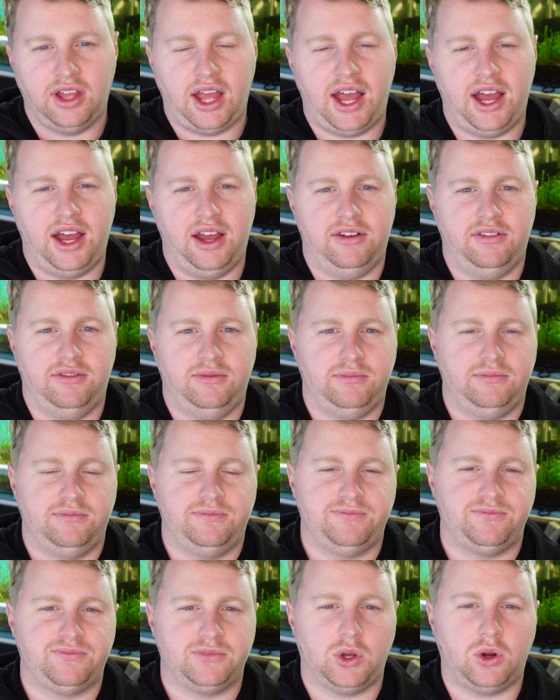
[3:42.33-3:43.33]

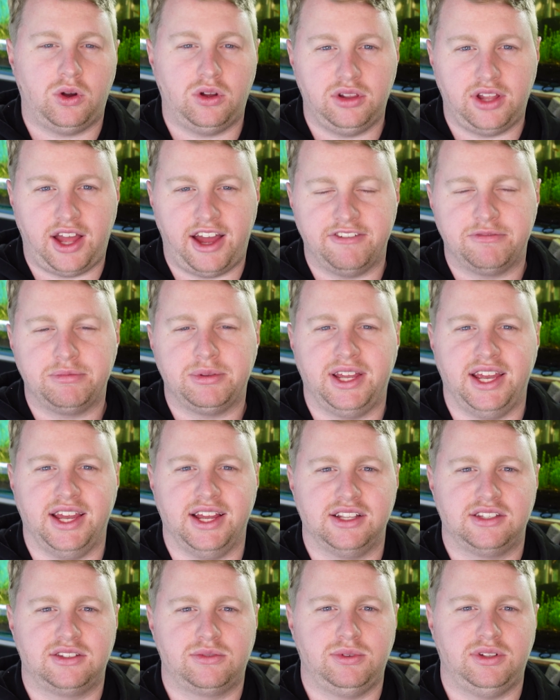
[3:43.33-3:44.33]
live
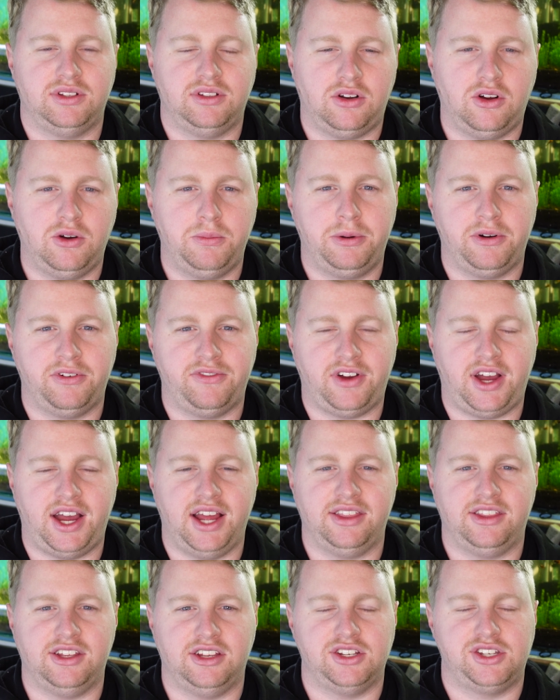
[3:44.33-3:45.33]
plants will all
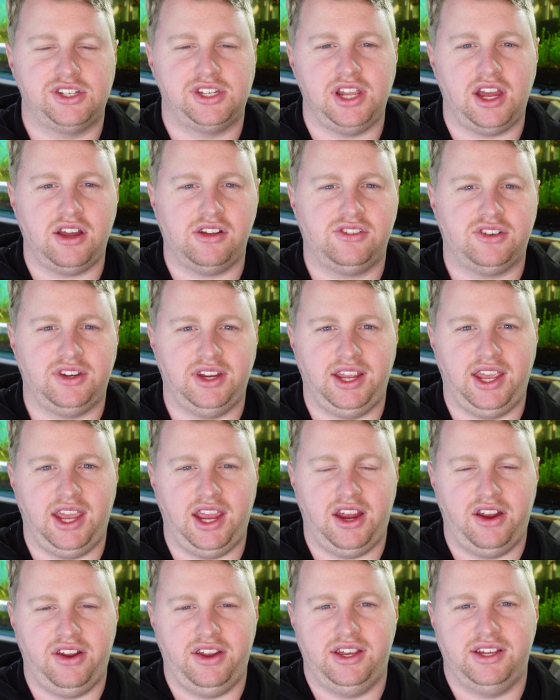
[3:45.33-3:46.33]
provide those sheltering
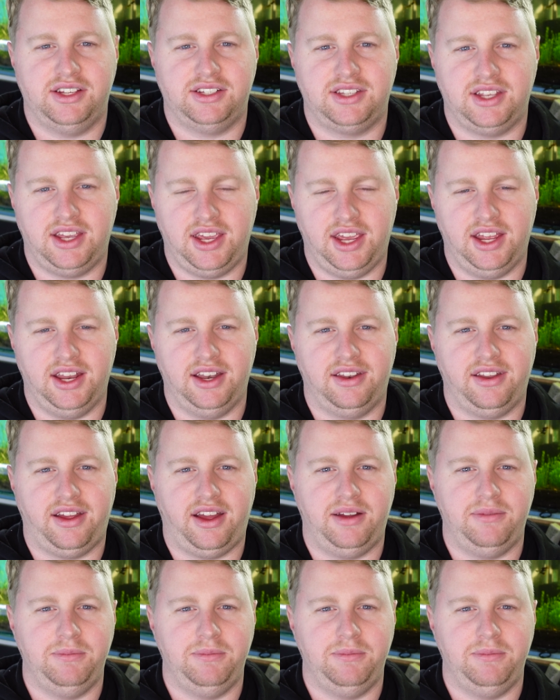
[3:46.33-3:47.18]
areas and